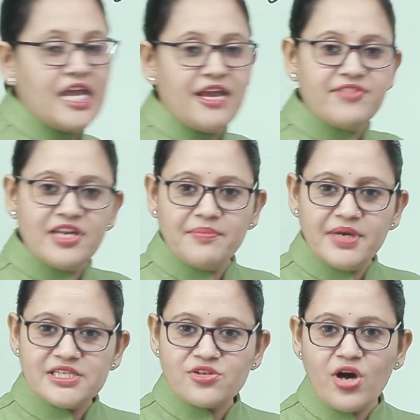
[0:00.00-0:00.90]
If the number
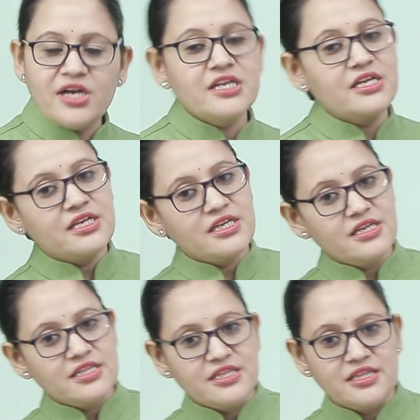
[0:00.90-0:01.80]
is odd,
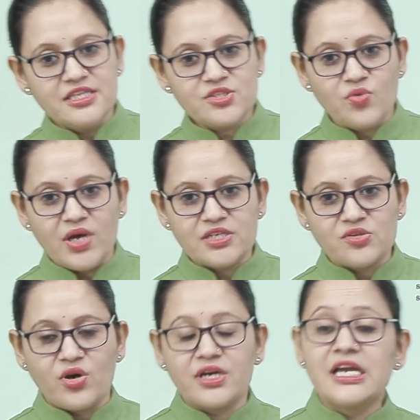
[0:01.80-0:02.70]
the square is
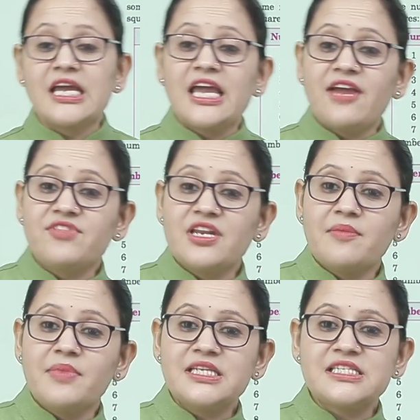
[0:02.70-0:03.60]
odd. If the
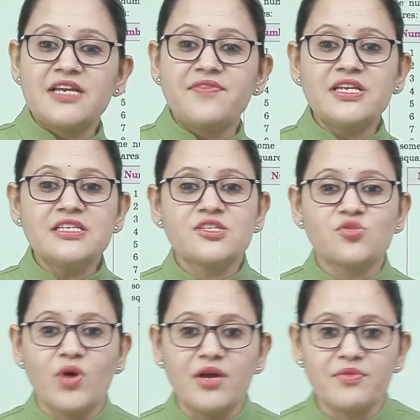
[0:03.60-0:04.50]
number is even,
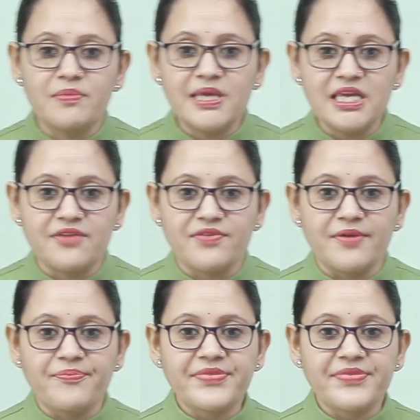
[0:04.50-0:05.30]
square will be even.